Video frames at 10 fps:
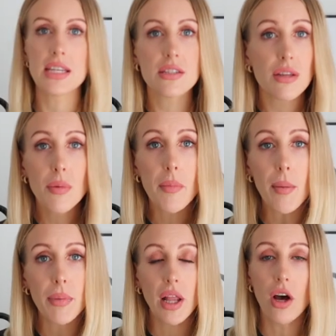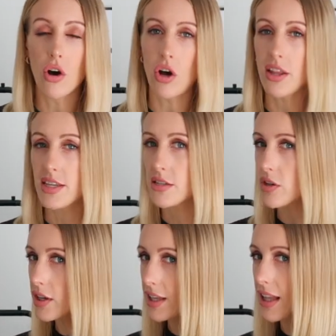it is super popular, or are they
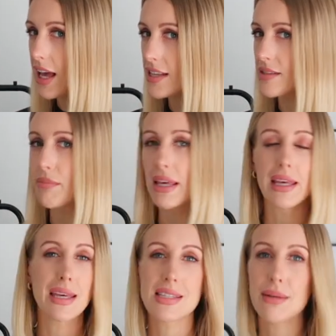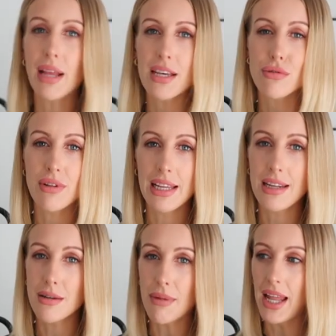stocking less and making it seem like it's really
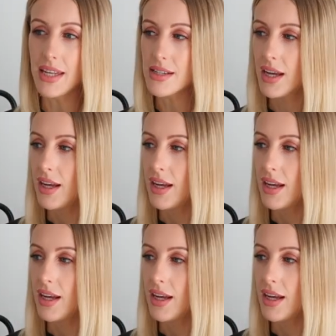in demand.